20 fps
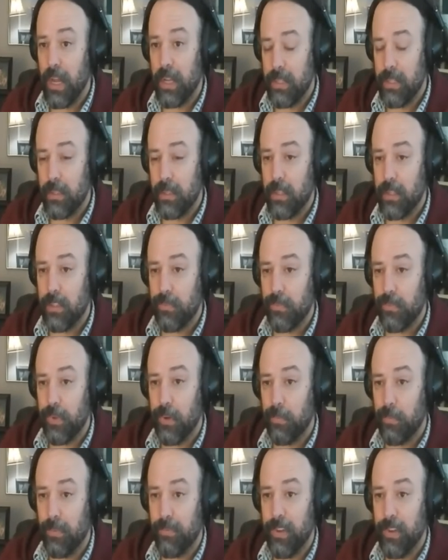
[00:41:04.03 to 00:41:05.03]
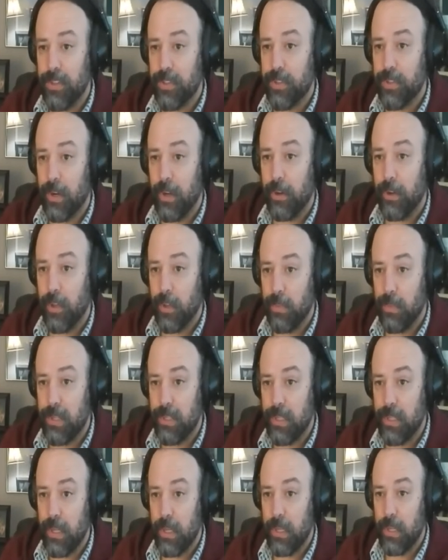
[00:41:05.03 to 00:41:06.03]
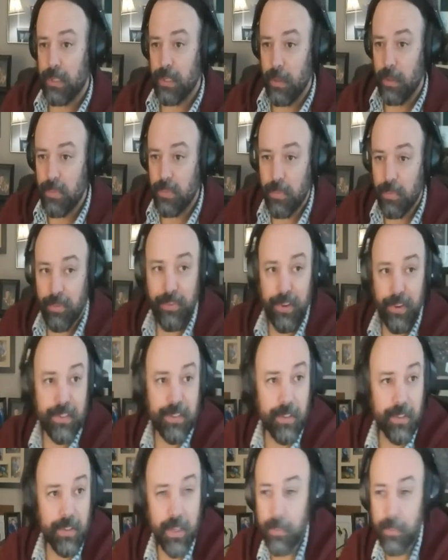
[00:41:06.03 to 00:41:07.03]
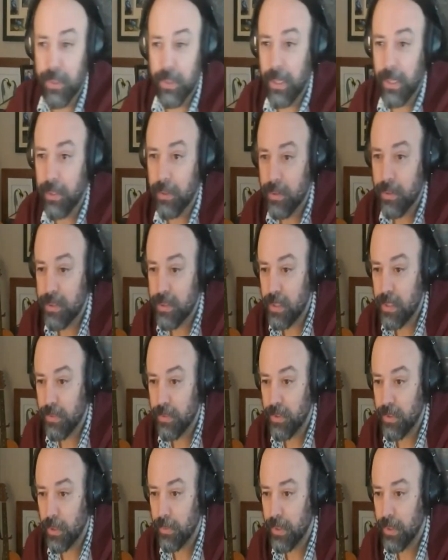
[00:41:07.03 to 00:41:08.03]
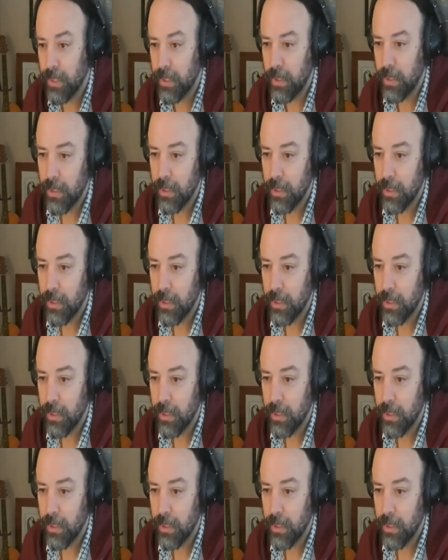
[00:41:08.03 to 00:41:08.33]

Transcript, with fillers: did this for a professor at a UBC. His name's Professor Tupinek, Steven Tupinek.